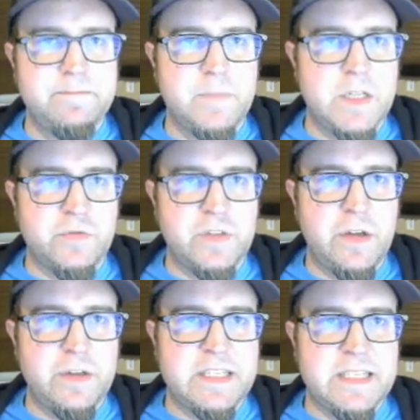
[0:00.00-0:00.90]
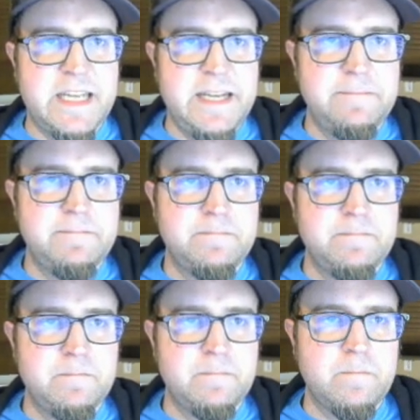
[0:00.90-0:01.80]
Let's reload it to C,
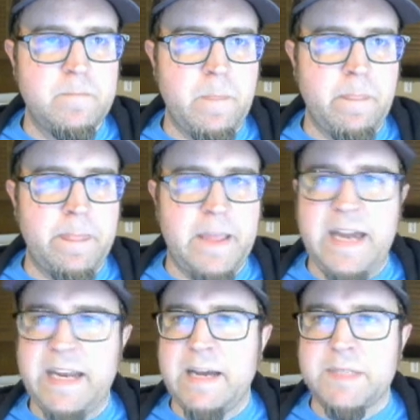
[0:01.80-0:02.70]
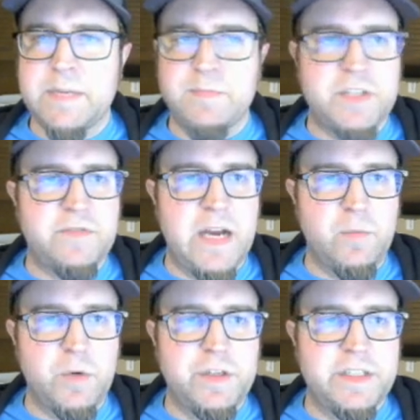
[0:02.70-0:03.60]
and it comes up just
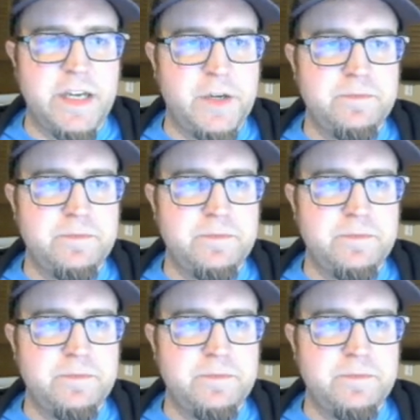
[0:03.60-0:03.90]
fine. We're good to go.